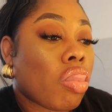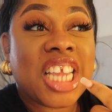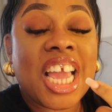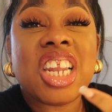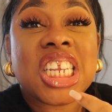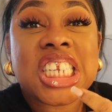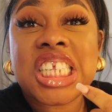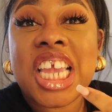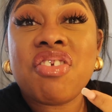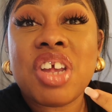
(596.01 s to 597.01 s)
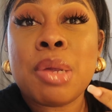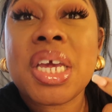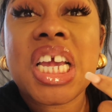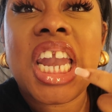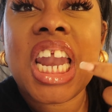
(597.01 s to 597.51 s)
It's getting really
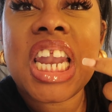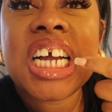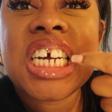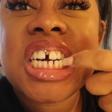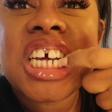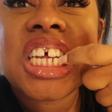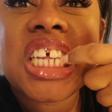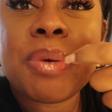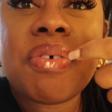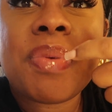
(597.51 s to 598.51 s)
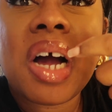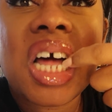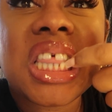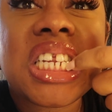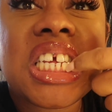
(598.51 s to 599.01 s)
big, and then some of my
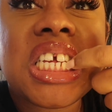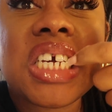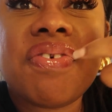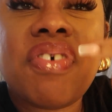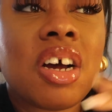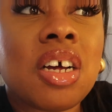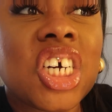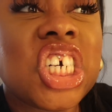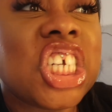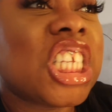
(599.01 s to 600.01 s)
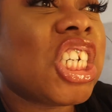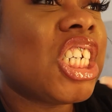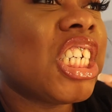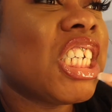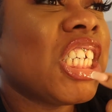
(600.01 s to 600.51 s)
other teeth are also,